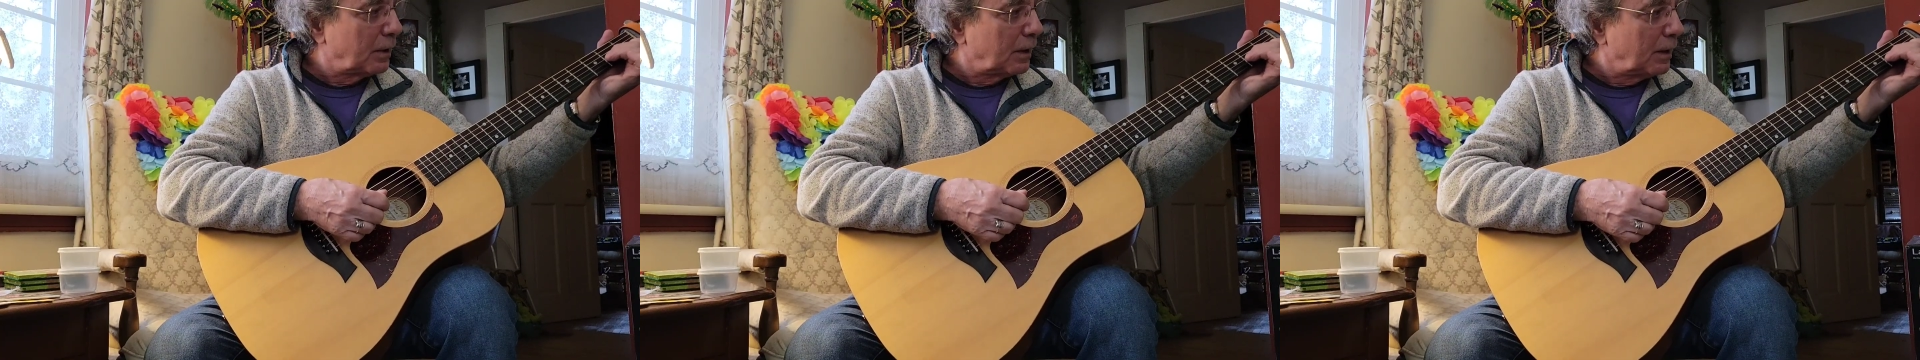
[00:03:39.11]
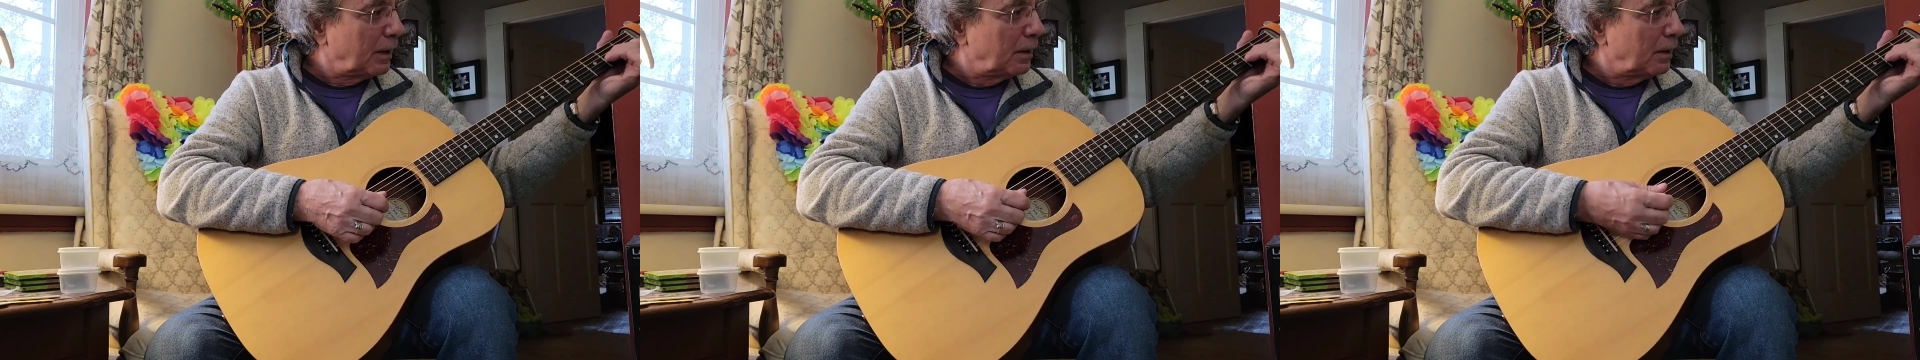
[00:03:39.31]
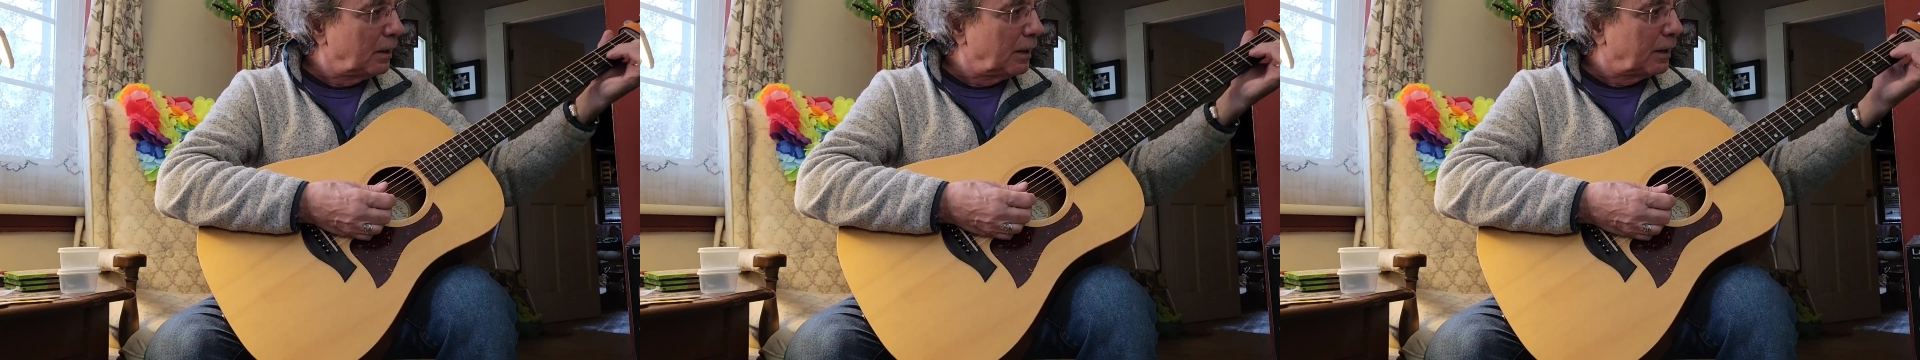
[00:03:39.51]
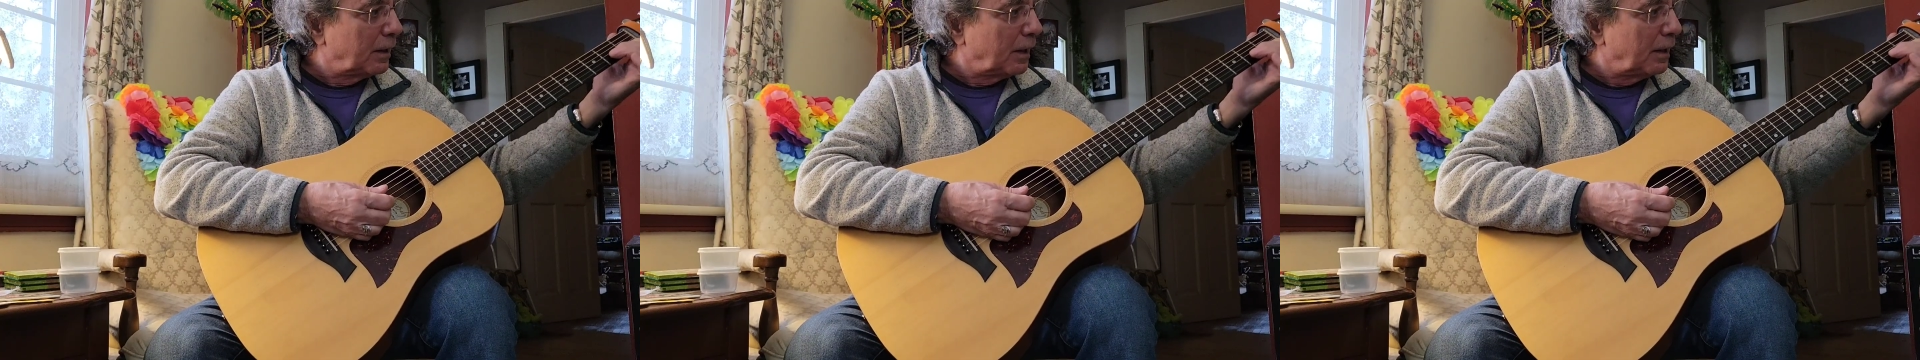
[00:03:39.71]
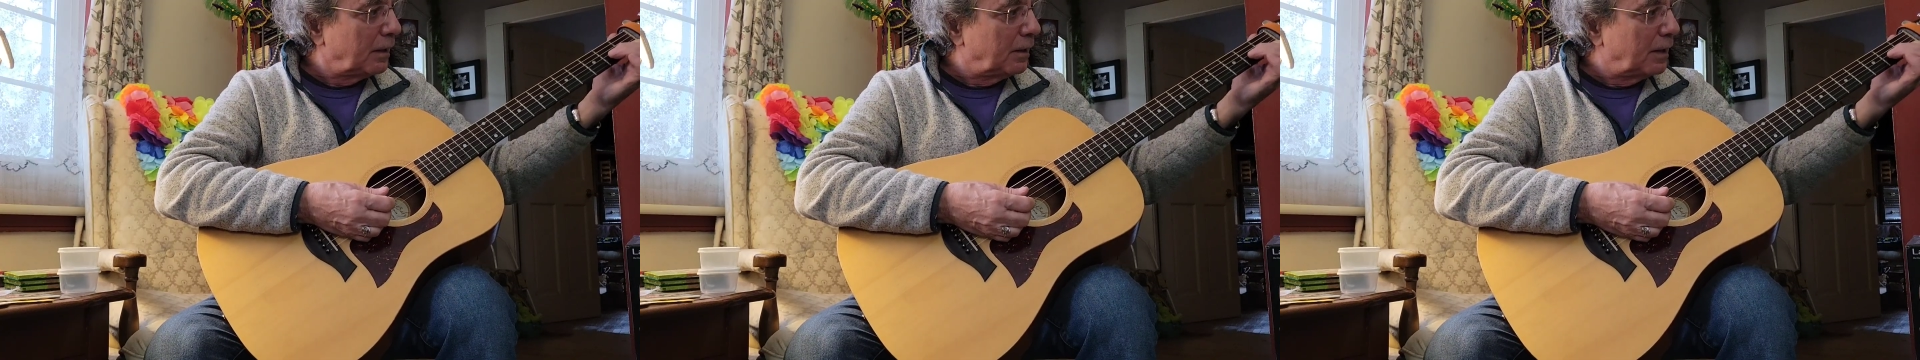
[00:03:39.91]
kind of like,
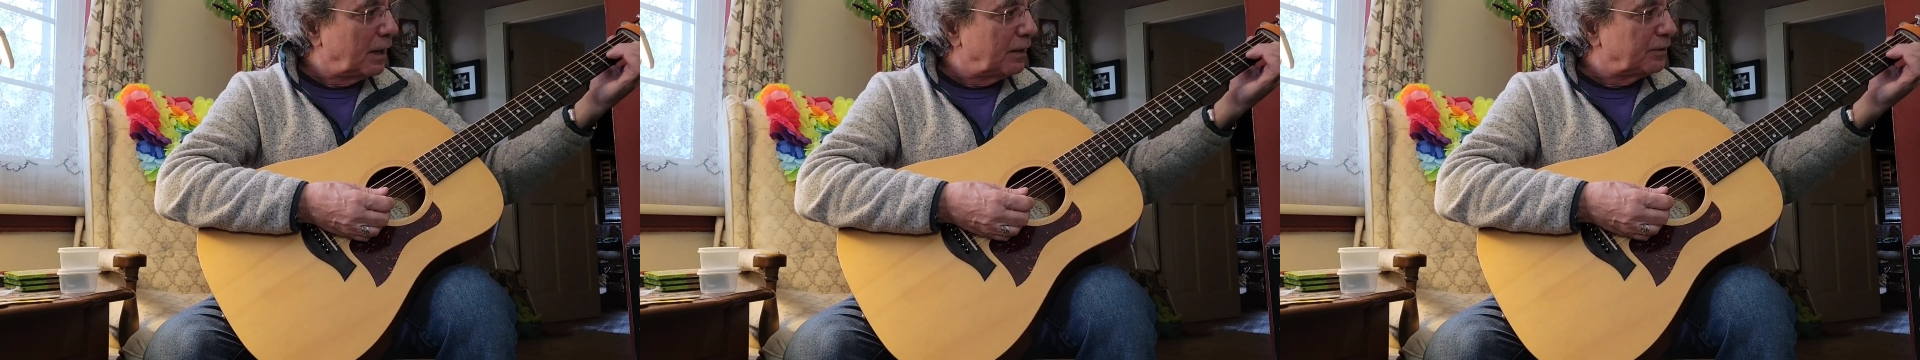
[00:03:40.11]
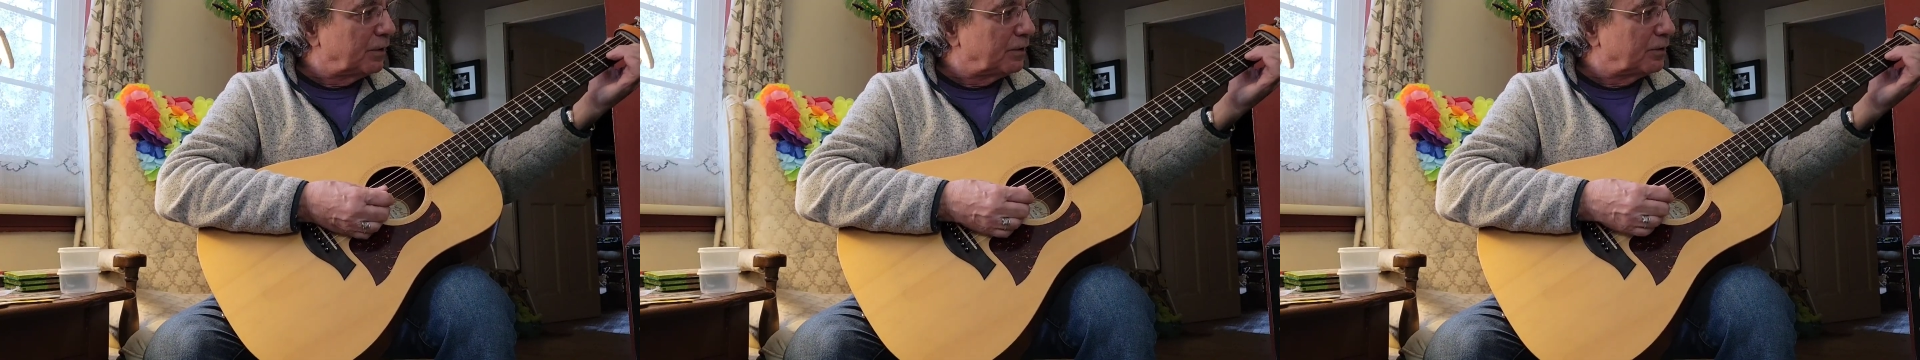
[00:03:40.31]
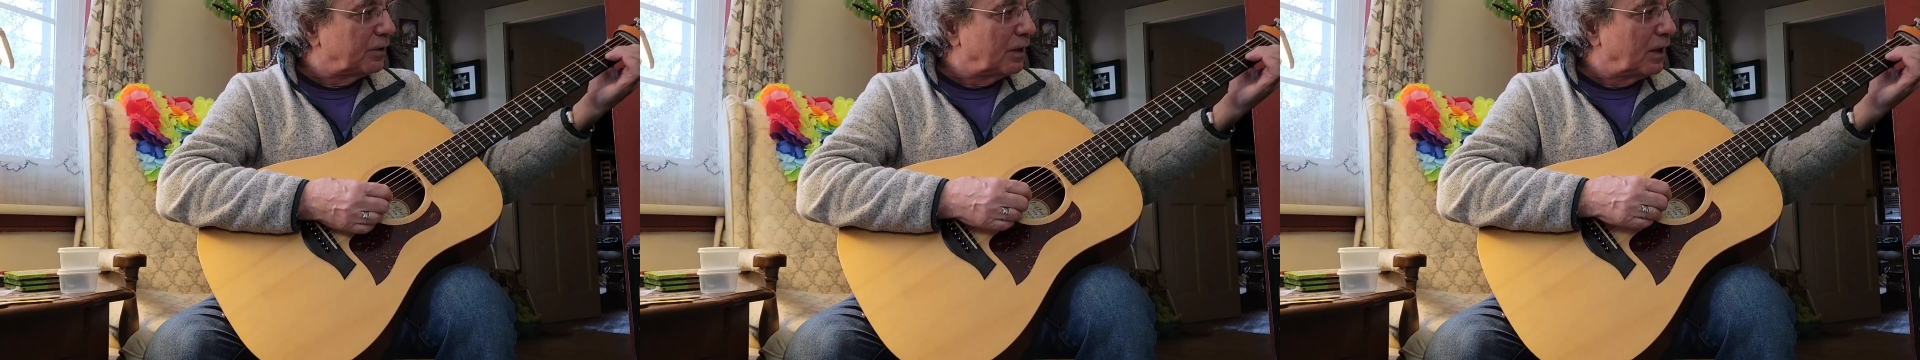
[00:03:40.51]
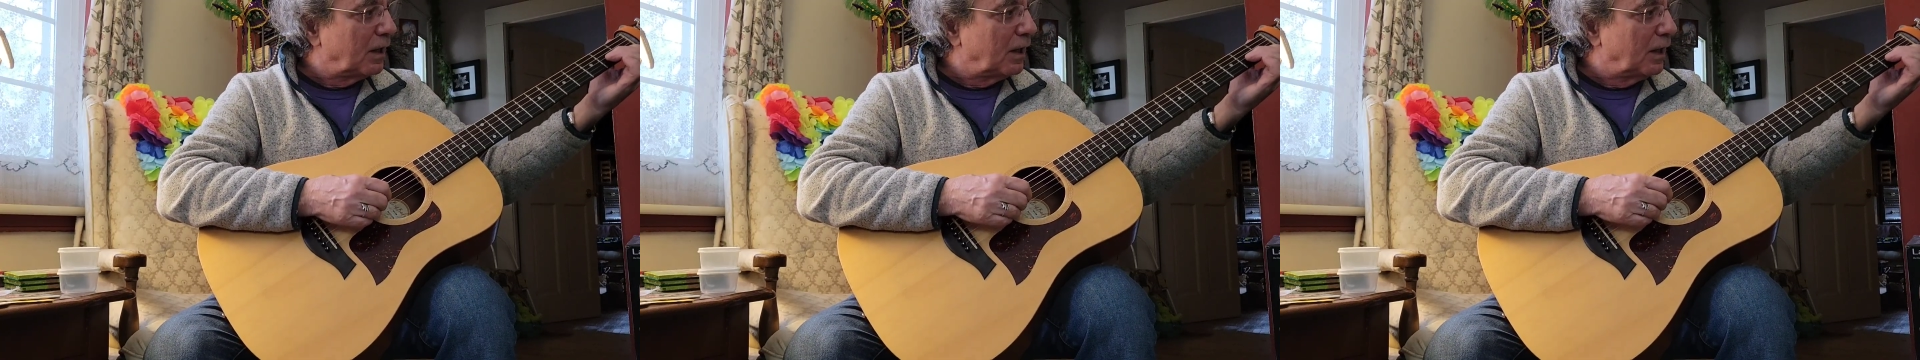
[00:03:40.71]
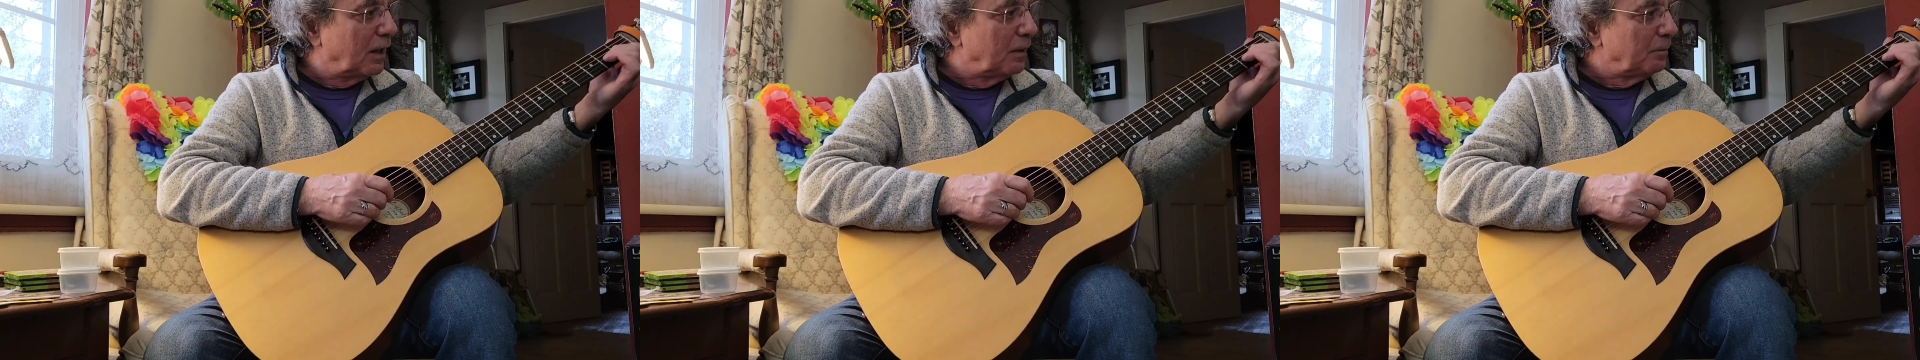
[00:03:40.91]
I guess it's
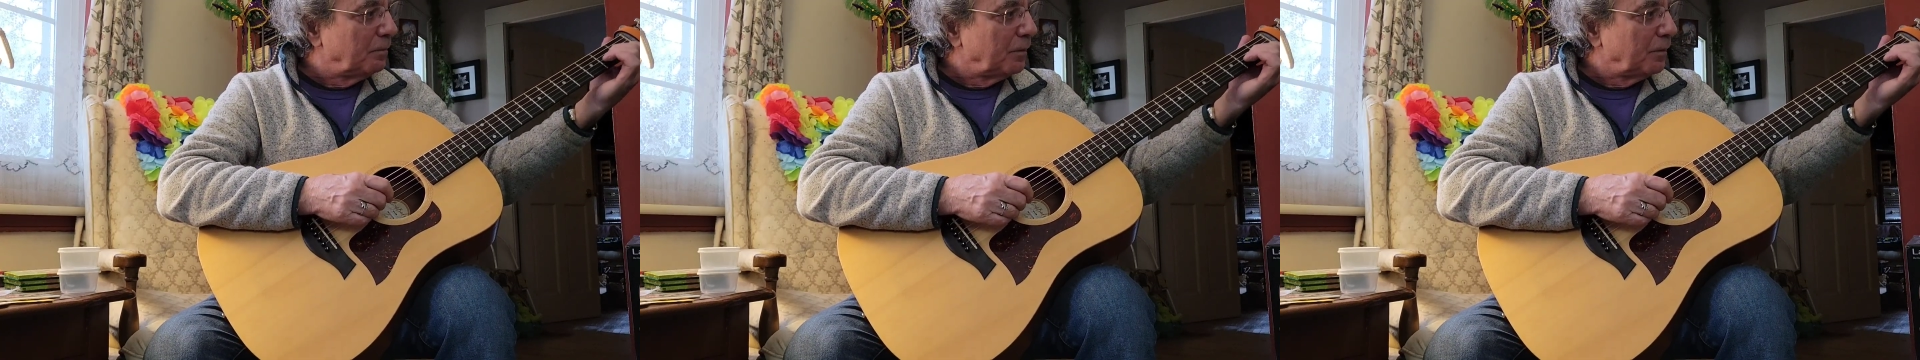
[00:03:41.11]
a,